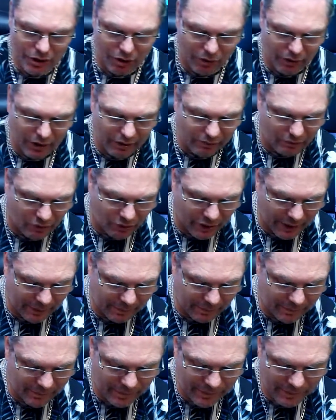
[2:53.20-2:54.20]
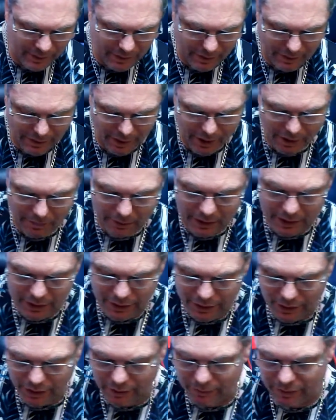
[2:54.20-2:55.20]
got it right.
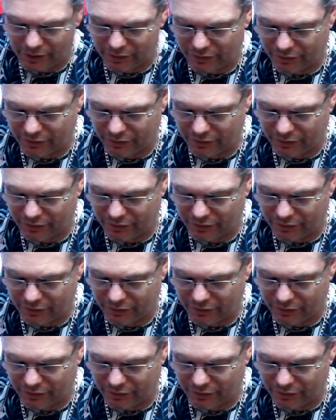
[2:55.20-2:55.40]
With the